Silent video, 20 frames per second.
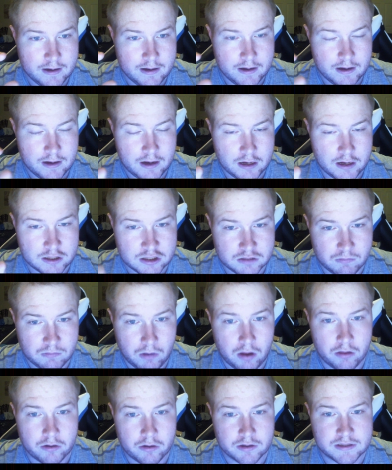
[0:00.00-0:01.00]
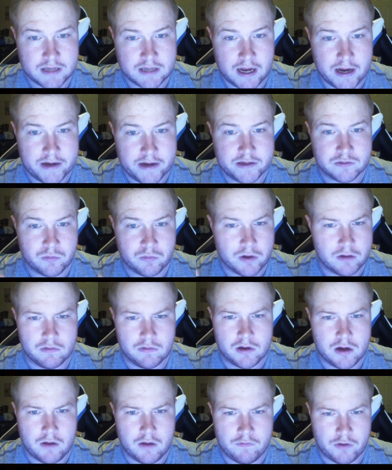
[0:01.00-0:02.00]
a smaller size, weirdly
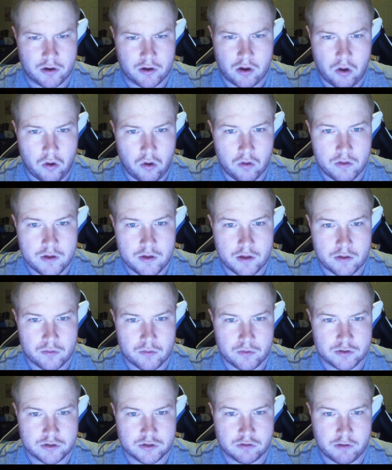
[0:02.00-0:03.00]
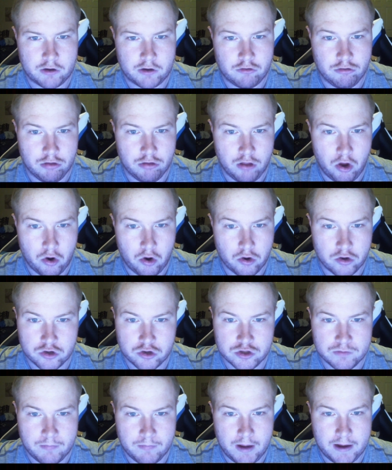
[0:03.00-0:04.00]
enough. Like all the other ones are like
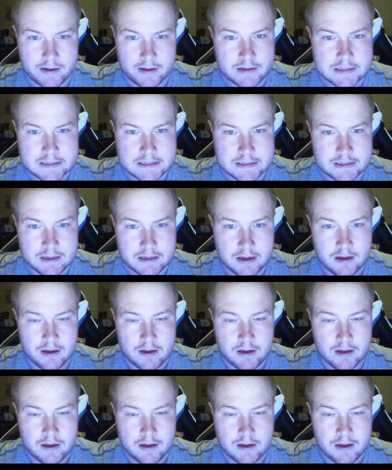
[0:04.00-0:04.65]
large mice.